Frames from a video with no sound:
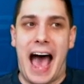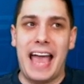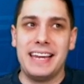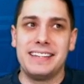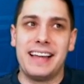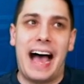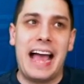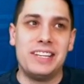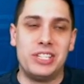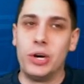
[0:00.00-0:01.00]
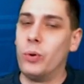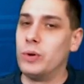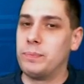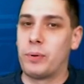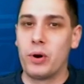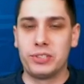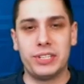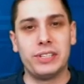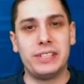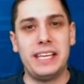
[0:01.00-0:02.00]
I I don't
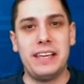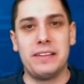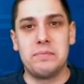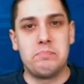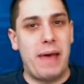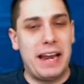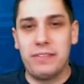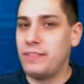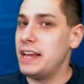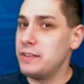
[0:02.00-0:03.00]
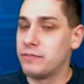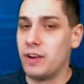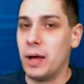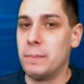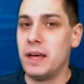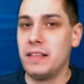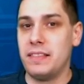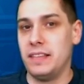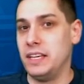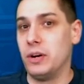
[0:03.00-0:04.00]
personally benefit from,
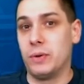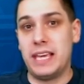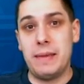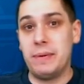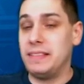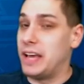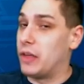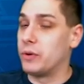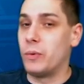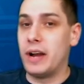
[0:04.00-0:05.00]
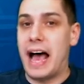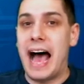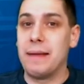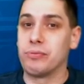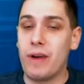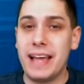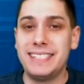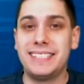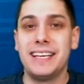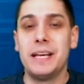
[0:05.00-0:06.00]
you know, keeping the other one high
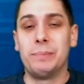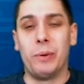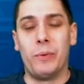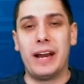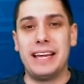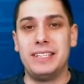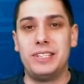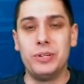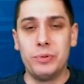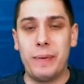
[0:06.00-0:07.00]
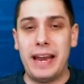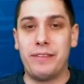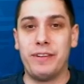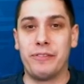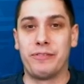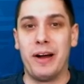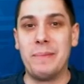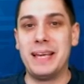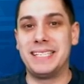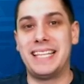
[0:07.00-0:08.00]
priced, but what I do benefit
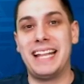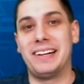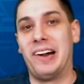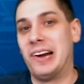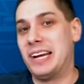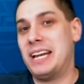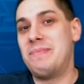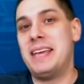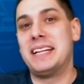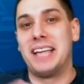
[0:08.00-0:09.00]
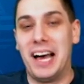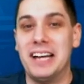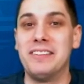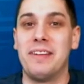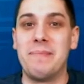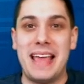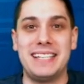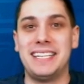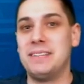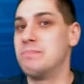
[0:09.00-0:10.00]
from is that there aren't going to be a ton of
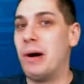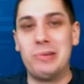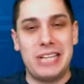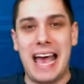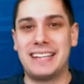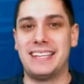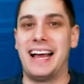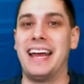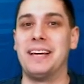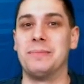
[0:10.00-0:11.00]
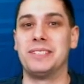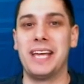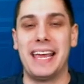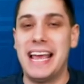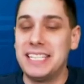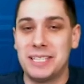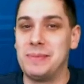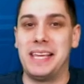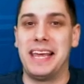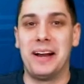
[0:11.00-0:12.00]
amazing Bo Jackson items against
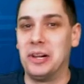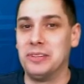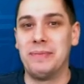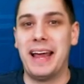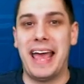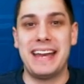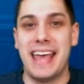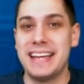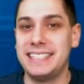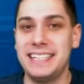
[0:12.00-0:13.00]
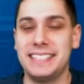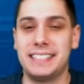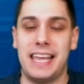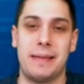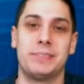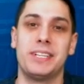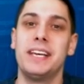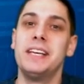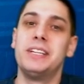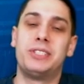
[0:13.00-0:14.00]
me in all of my head-to-head seasons games.
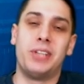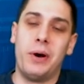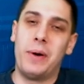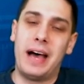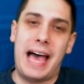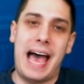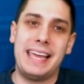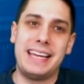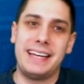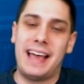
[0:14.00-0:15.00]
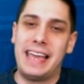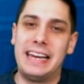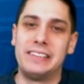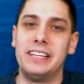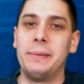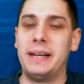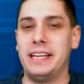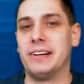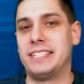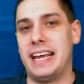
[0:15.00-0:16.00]
So I get I get a little bit
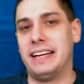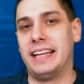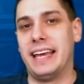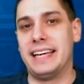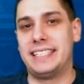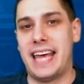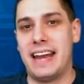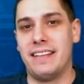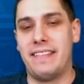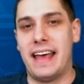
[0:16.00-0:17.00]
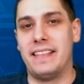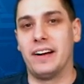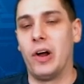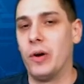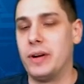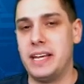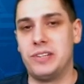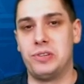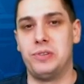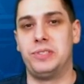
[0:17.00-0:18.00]
irritated, like I said, that they're already
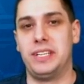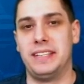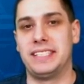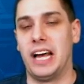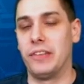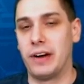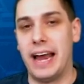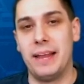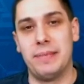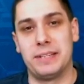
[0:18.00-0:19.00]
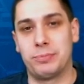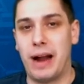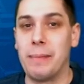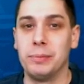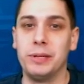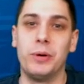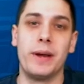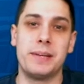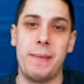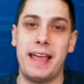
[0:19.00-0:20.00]
introducing this other item that's probably
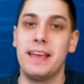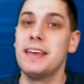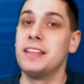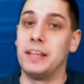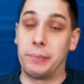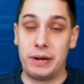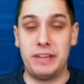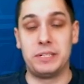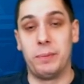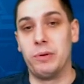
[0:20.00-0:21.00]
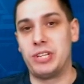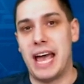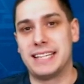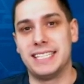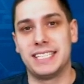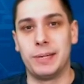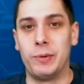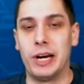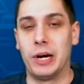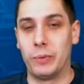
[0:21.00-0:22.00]
going to make the previous Bo Jackson
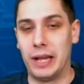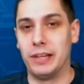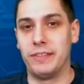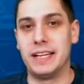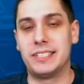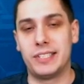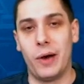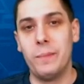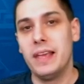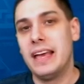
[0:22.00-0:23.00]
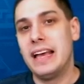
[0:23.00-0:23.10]
somewhat irrelevant. So